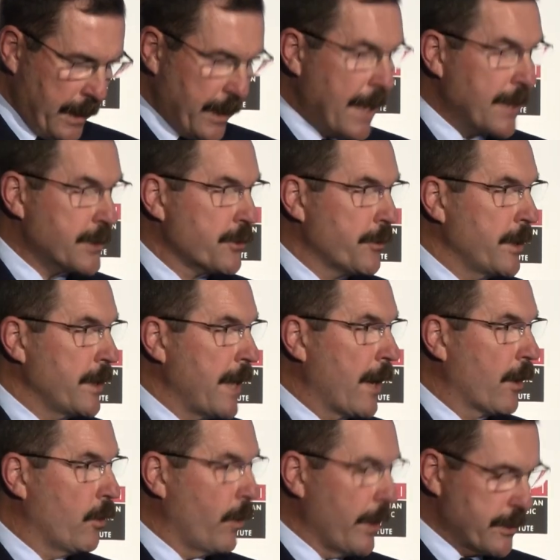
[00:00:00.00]
In answering
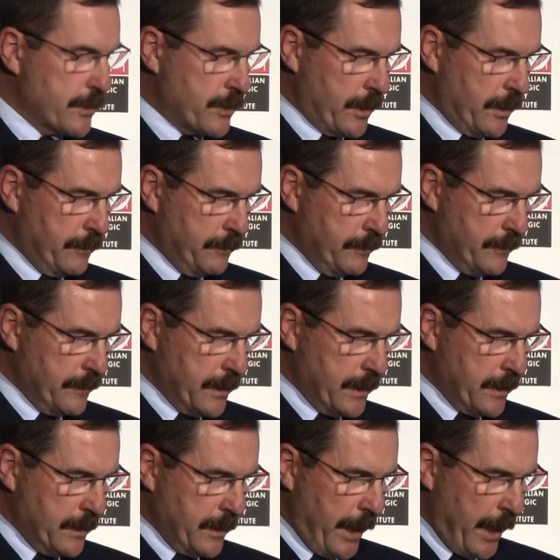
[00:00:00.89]
that question,
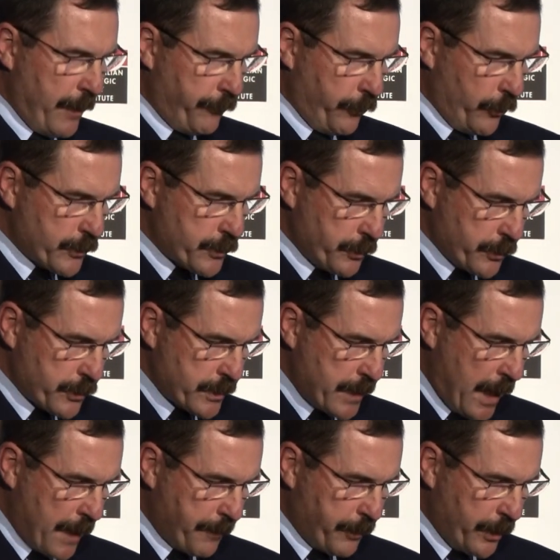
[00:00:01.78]
Air Force will
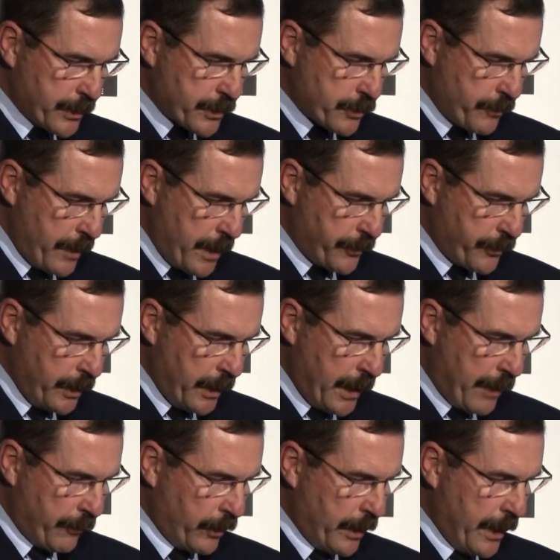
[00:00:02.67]
start by
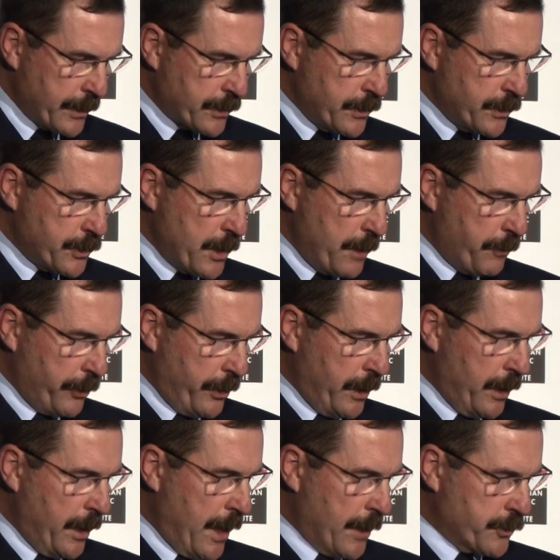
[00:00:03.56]
strengthening our relationship
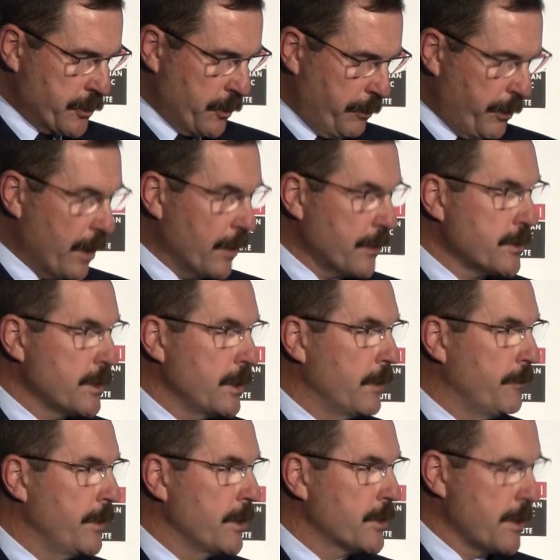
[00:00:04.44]
with International
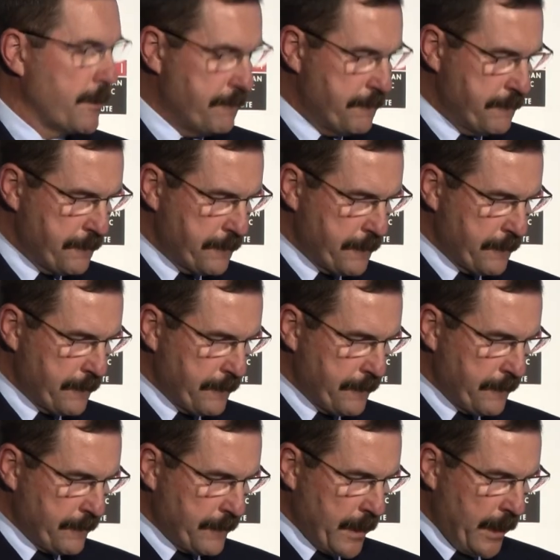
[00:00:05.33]
Policy Division
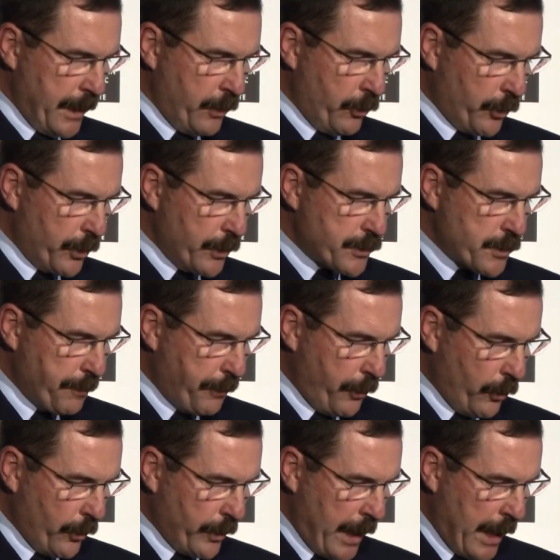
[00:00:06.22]
in order to
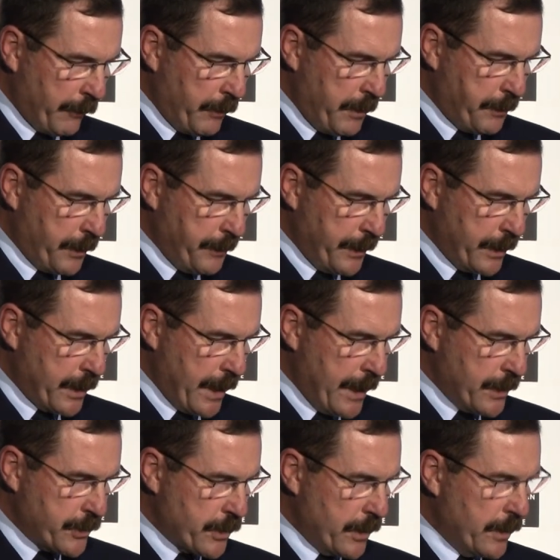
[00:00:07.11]
support our
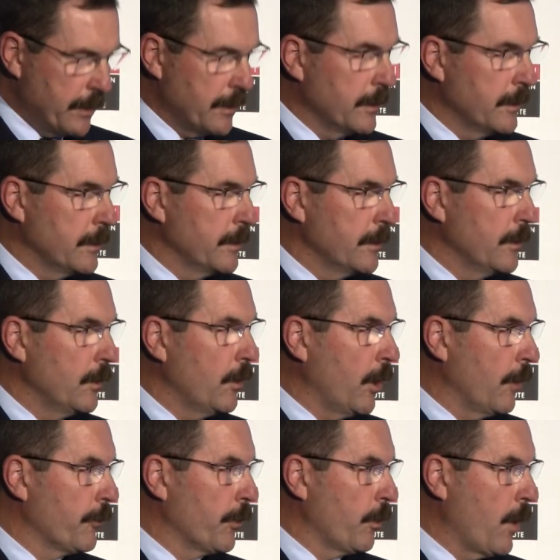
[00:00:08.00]
implementation
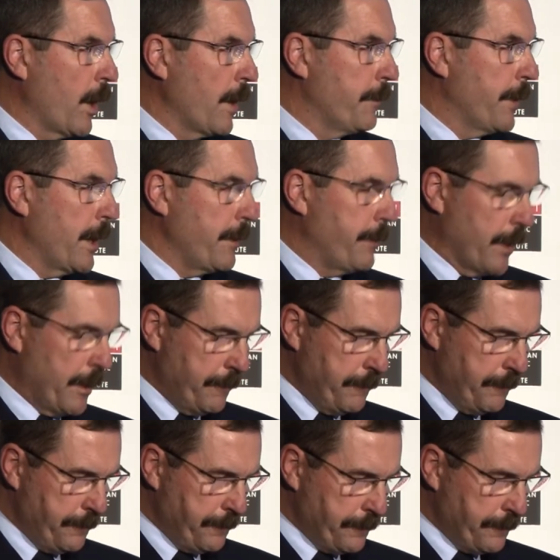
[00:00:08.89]
of the White Paper.